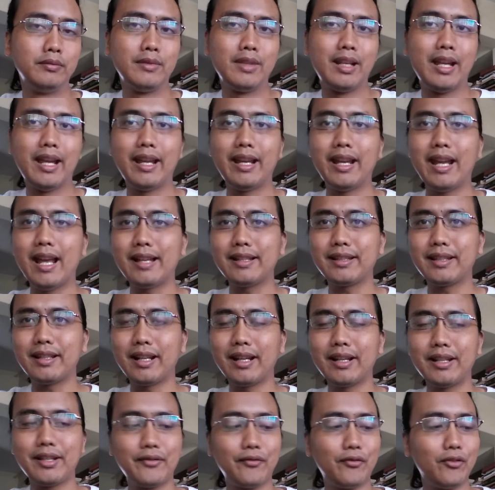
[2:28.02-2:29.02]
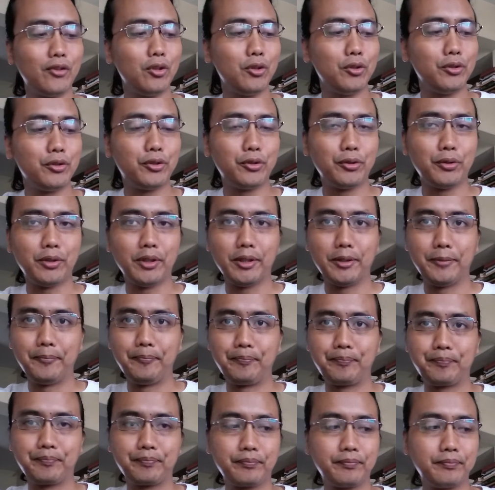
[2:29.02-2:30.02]
And it has a nice flow to
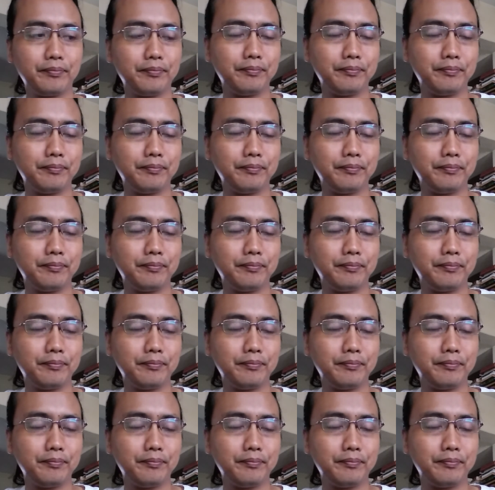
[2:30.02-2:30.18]
it.